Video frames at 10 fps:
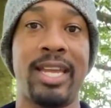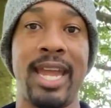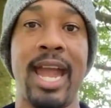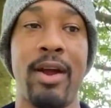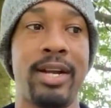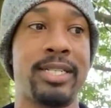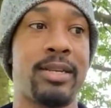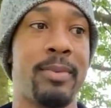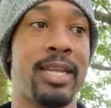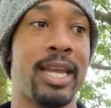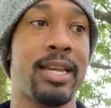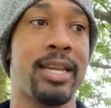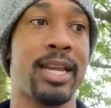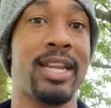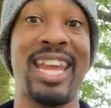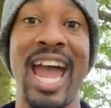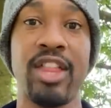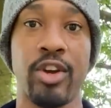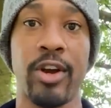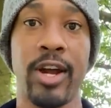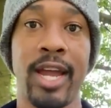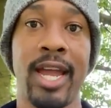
guarantee, I mean, can, can gather